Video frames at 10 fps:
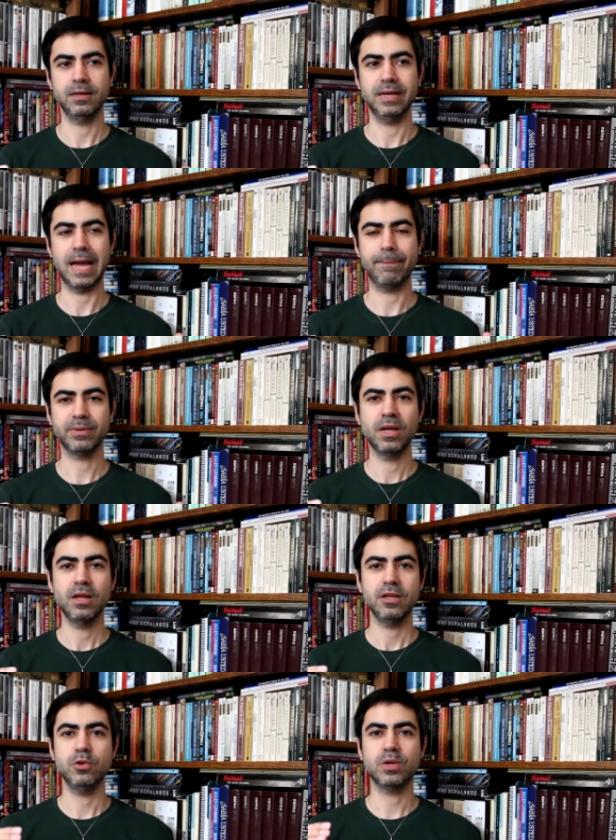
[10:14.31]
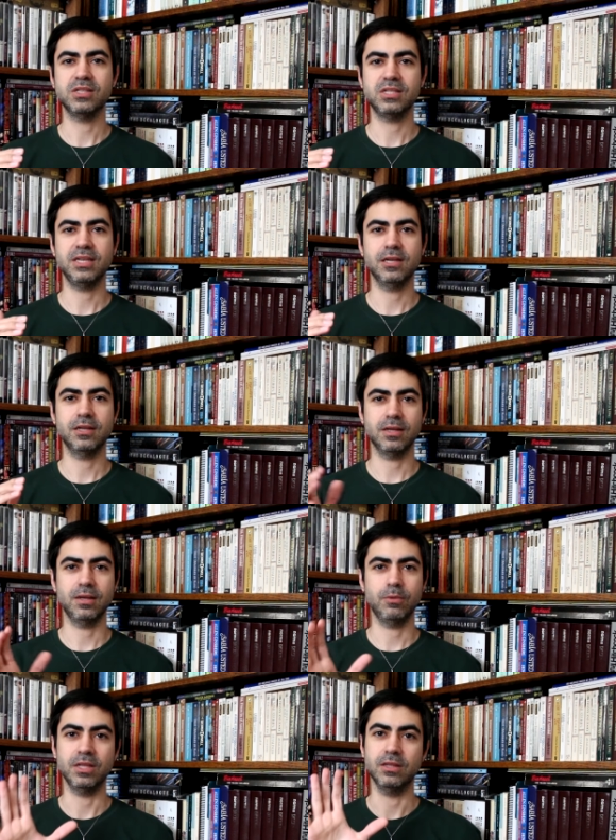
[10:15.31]
gap. You can see it
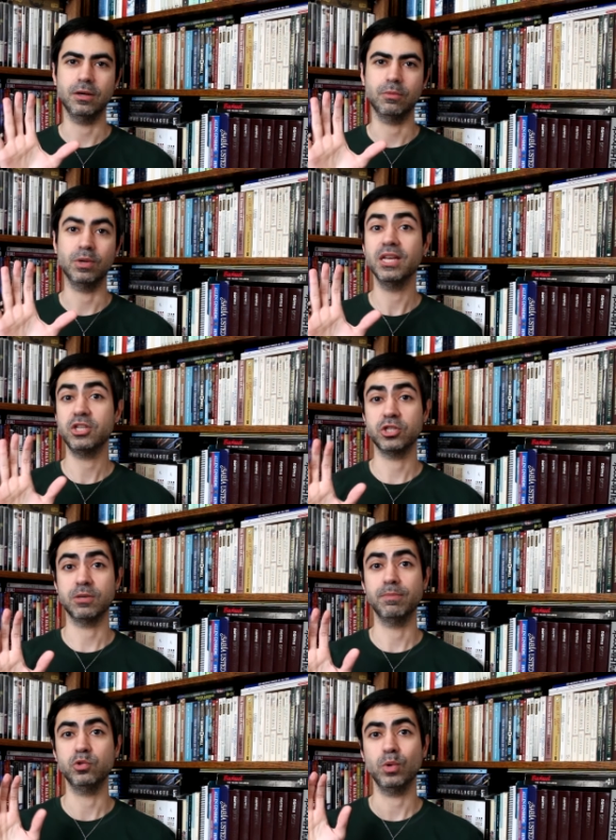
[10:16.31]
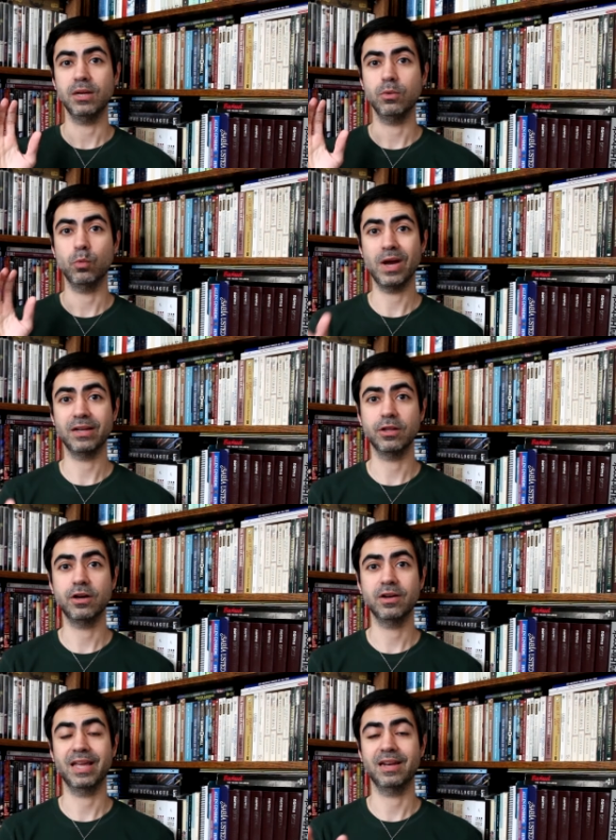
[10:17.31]
in the relationship between Wang
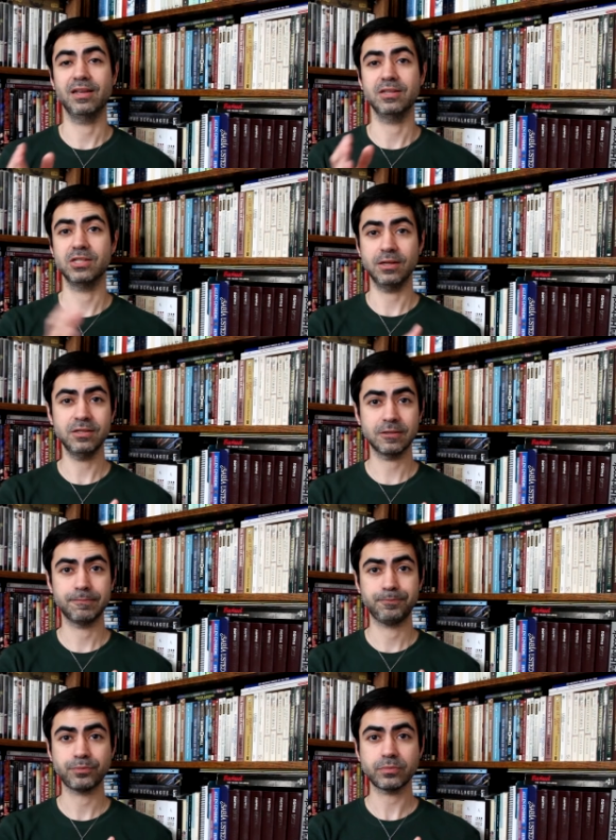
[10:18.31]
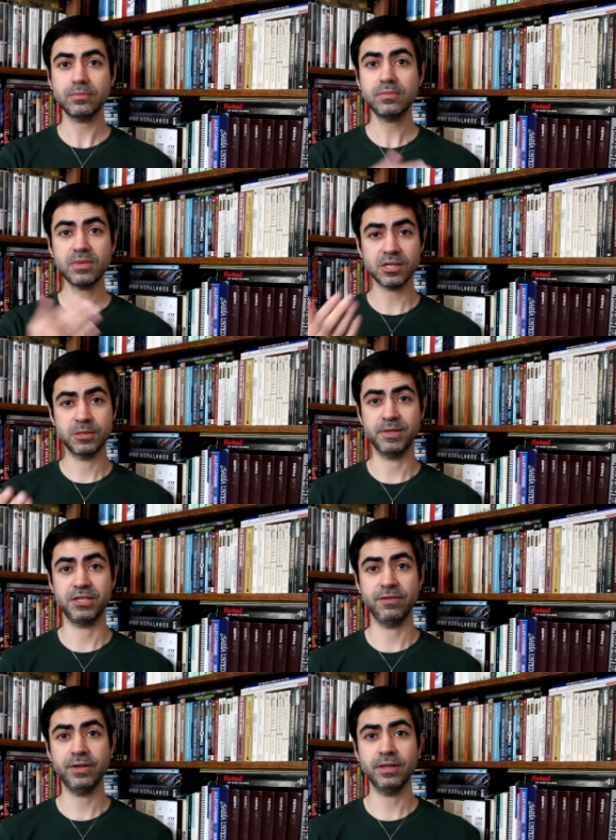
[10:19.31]
Lung and his sons,
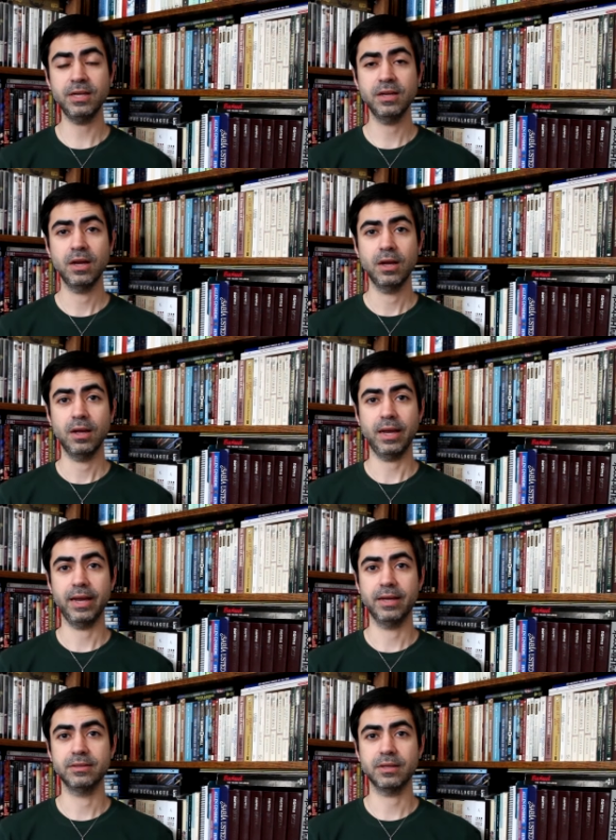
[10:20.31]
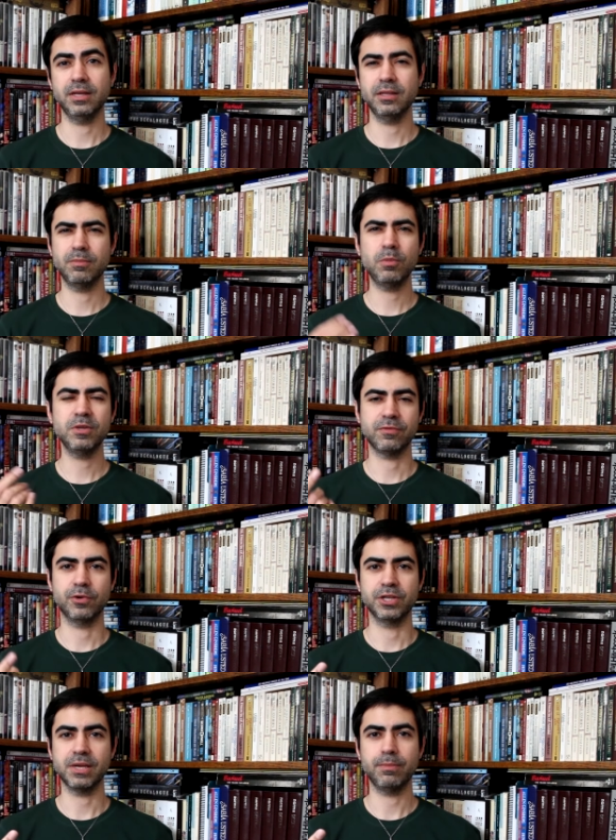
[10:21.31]
specifically. And in the moments,
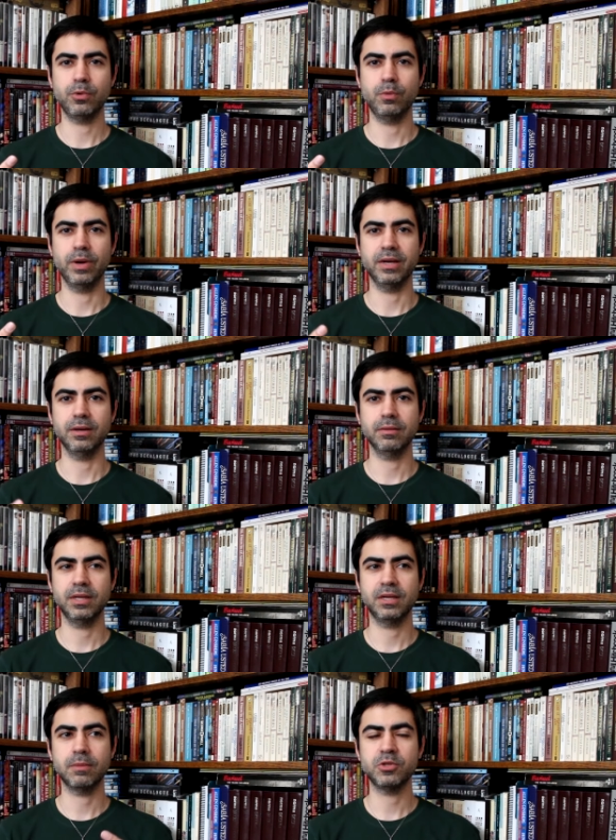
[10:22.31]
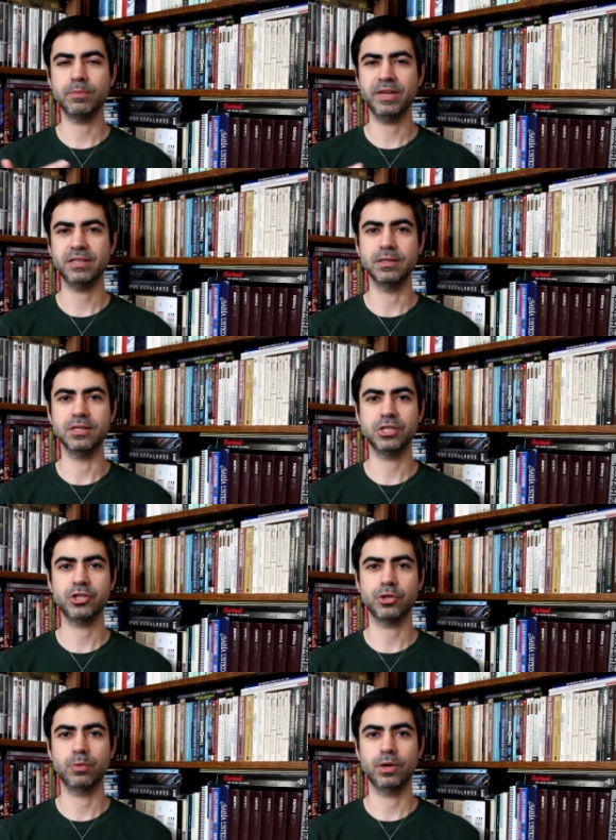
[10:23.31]
for example, when it comes to make the
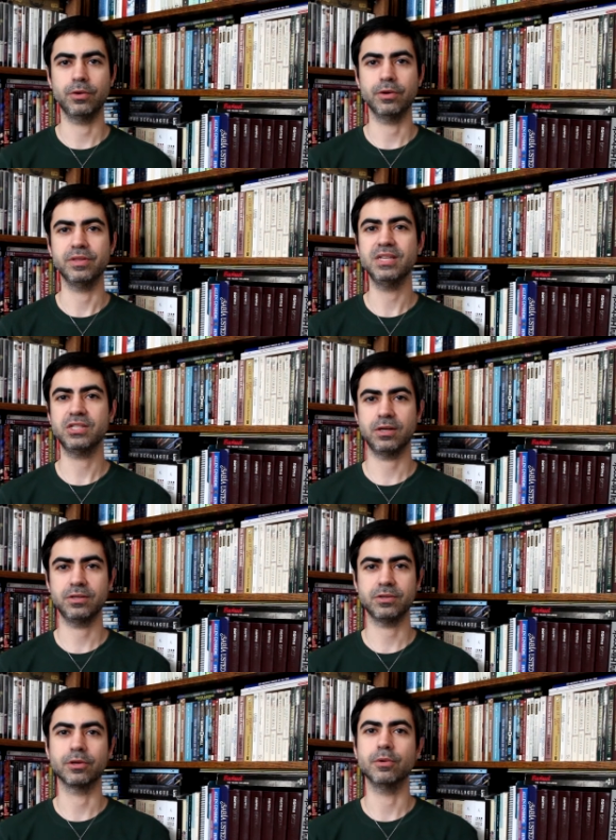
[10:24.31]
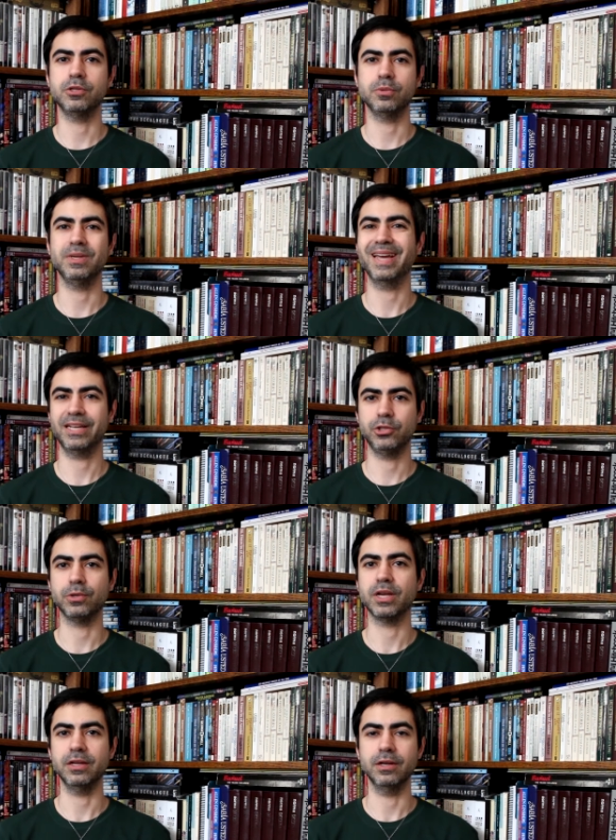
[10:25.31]
decision whether these sons are going to be
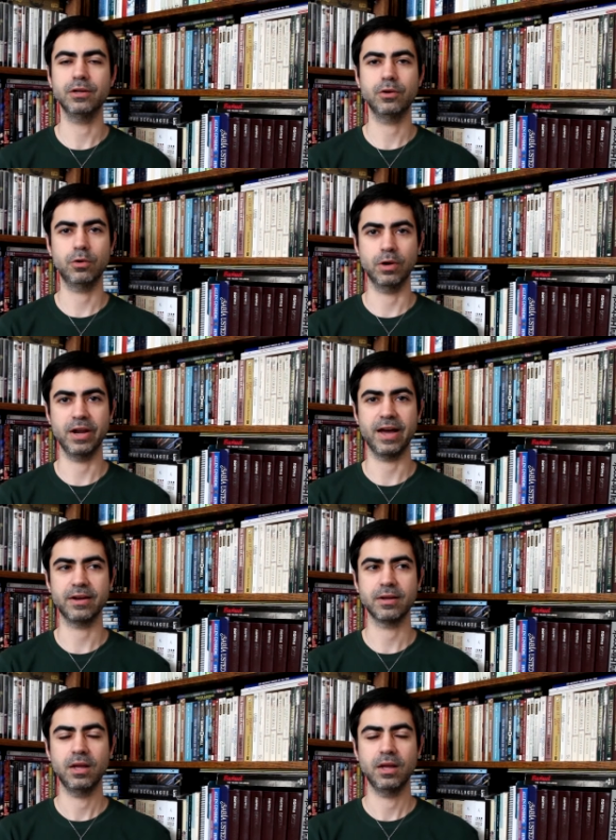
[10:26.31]
educated or not,